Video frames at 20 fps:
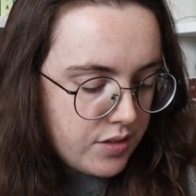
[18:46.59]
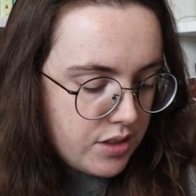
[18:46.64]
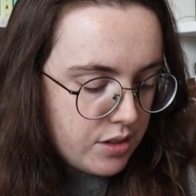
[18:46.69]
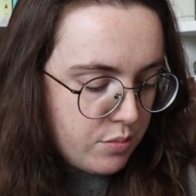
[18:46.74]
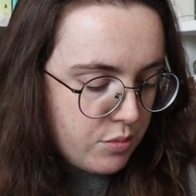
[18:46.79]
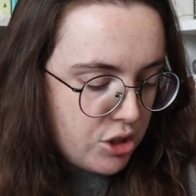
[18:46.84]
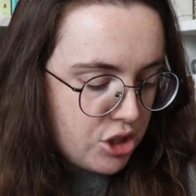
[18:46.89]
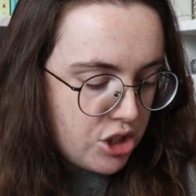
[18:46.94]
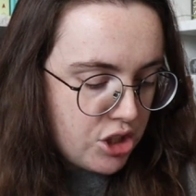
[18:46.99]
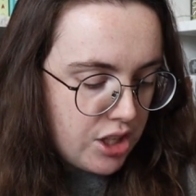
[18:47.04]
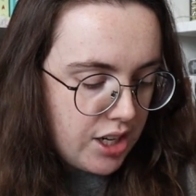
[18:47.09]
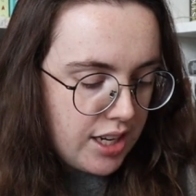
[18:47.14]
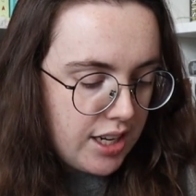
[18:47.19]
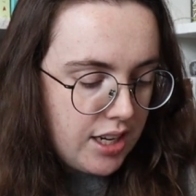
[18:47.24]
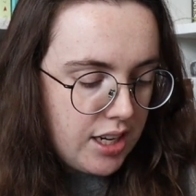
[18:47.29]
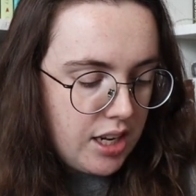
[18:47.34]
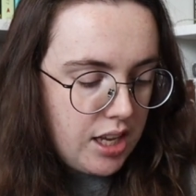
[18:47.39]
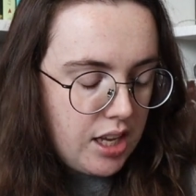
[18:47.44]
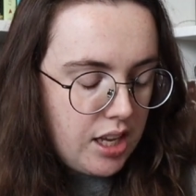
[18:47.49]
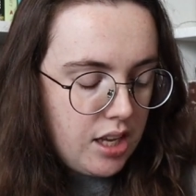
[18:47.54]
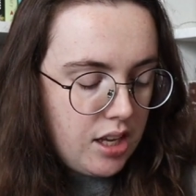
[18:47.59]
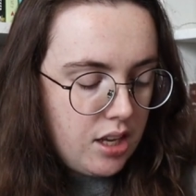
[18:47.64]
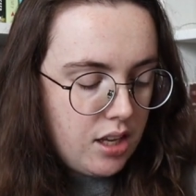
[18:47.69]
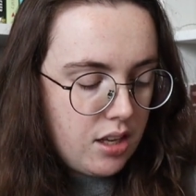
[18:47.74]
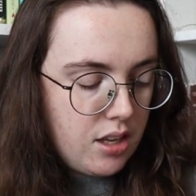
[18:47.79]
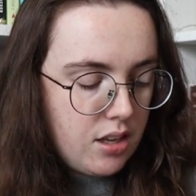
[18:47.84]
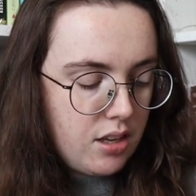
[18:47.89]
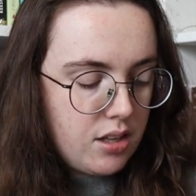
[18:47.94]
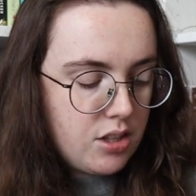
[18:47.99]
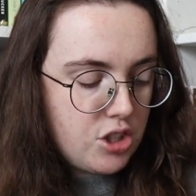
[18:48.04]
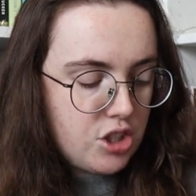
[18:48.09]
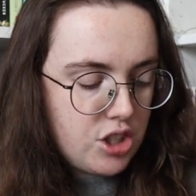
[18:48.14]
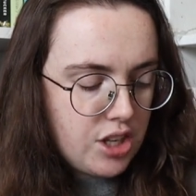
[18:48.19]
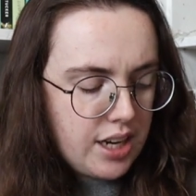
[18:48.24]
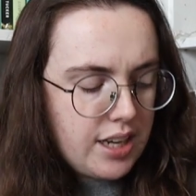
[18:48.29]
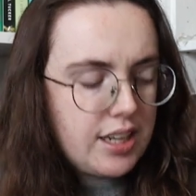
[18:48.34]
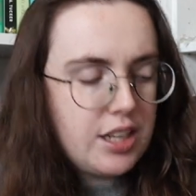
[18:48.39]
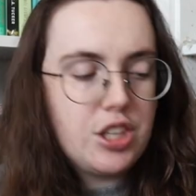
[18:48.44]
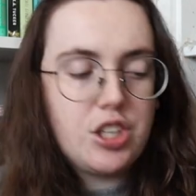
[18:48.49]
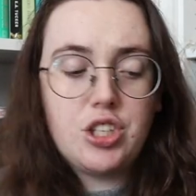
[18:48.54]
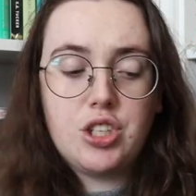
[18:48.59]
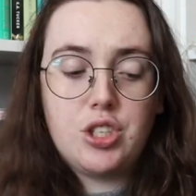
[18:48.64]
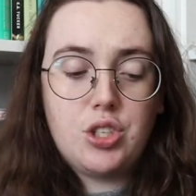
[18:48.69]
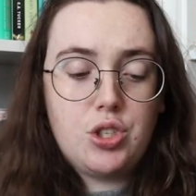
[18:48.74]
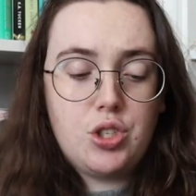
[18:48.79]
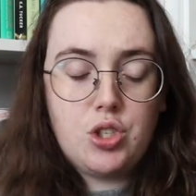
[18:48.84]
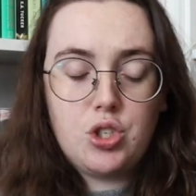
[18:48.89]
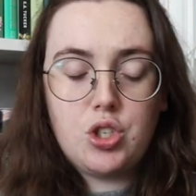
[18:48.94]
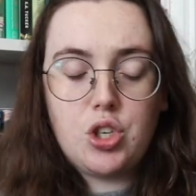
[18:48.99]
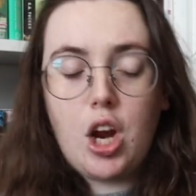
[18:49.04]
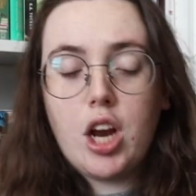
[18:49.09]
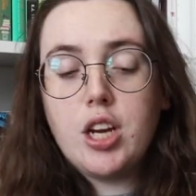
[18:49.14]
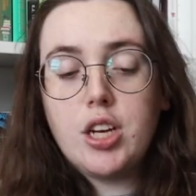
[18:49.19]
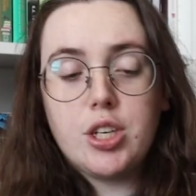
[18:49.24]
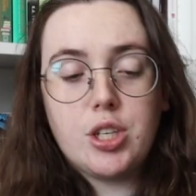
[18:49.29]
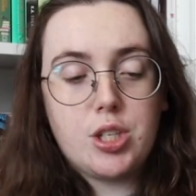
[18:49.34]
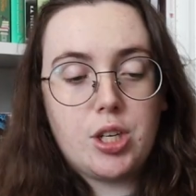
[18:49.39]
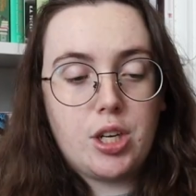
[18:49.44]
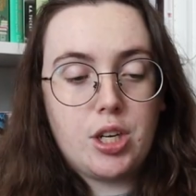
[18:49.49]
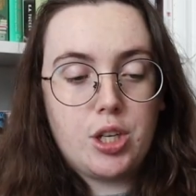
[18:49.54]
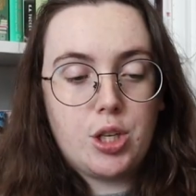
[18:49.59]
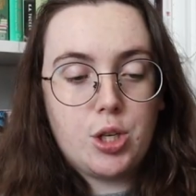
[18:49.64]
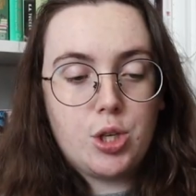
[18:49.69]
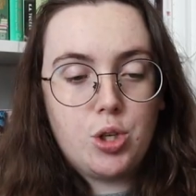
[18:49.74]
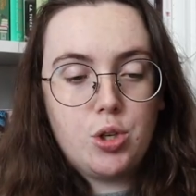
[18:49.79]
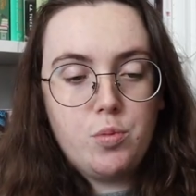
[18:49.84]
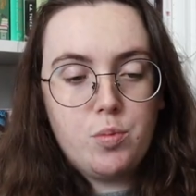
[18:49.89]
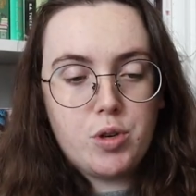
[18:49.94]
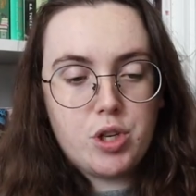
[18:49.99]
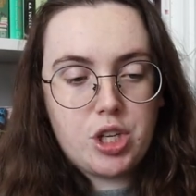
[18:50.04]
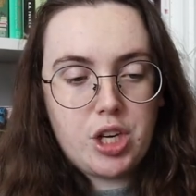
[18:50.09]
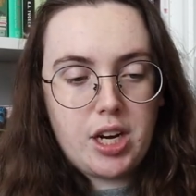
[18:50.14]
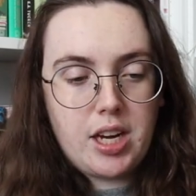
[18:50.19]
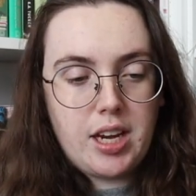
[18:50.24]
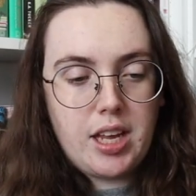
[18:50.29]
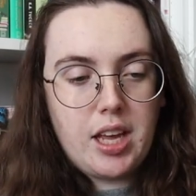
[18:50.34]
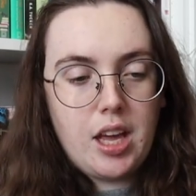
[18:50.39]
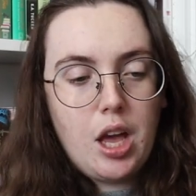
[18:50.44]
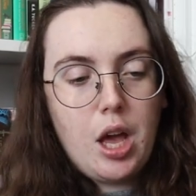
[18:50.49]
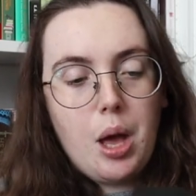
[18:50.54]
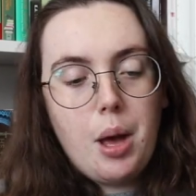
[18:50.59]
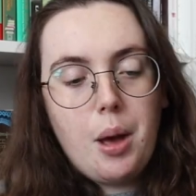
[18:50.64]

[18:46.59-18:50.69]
some shiny, shiny, shiny, shiny, super shiny